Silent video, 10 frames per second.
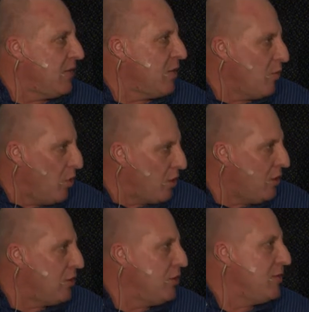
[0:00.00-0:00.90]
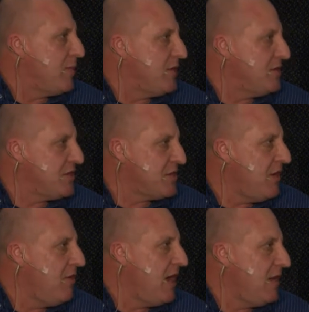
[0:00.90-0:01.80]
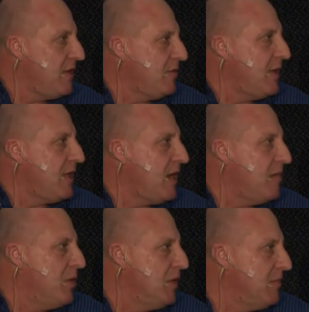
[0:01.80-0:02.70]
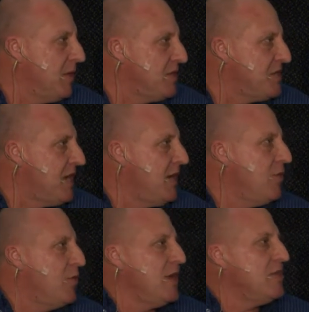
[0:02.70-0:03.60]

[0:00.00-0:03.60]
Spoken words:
and we walk you through the process. So irrelevant whether a builder builds it in or an